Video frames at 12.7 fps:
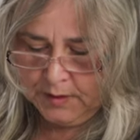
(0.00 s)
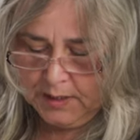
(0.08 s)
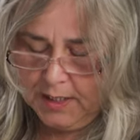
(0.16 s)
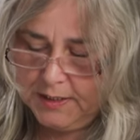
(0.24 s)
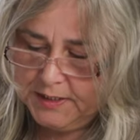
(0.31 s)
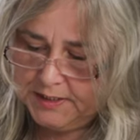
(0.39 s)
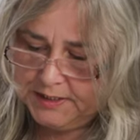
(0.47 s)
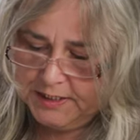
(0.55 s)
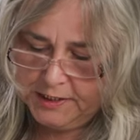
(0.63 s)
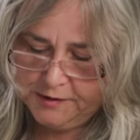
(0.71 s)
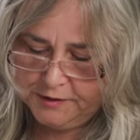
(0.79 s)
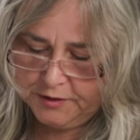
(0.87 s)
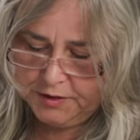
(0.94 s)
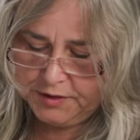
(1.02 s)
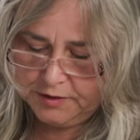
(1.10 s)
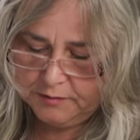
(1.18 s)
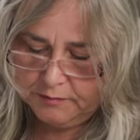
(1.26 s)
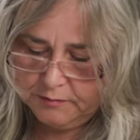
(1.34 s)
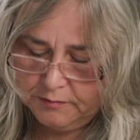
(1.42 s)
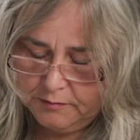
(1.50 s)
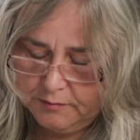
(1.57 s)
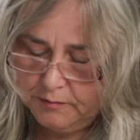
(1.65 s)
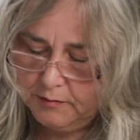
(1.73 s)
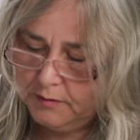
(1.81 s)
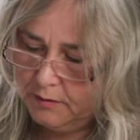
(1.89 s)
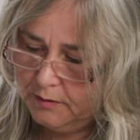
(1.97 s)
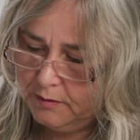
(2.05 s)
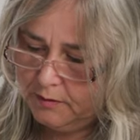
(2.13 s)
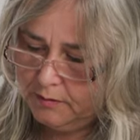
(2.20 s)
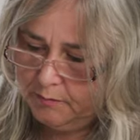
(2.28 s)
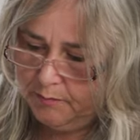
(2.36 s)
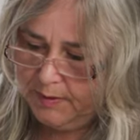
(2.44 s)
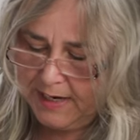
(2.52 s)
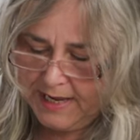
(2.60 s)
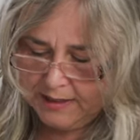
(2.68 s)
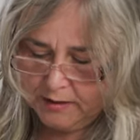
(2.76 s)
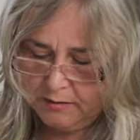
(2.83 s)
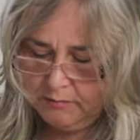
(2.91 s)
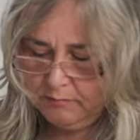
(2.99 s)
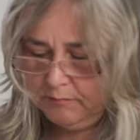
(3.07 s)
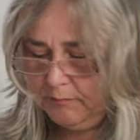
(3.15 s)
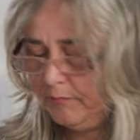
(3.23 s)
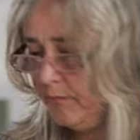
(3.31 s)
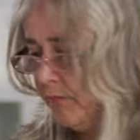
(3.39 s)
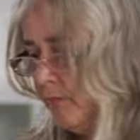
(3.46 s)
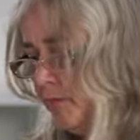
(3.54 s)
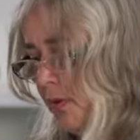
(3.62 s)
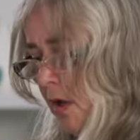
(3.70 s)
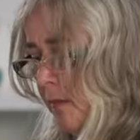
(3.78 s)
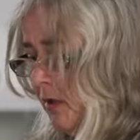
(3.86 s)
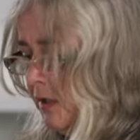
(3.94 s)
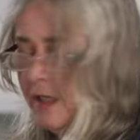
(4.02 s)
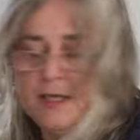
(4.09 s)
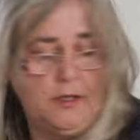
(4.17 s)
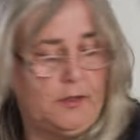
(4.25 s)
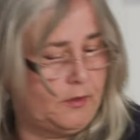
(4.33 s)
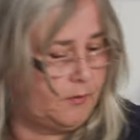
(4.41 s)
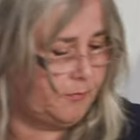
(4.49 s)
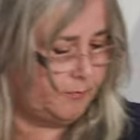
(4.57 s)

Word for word: and a decent black permanent ink.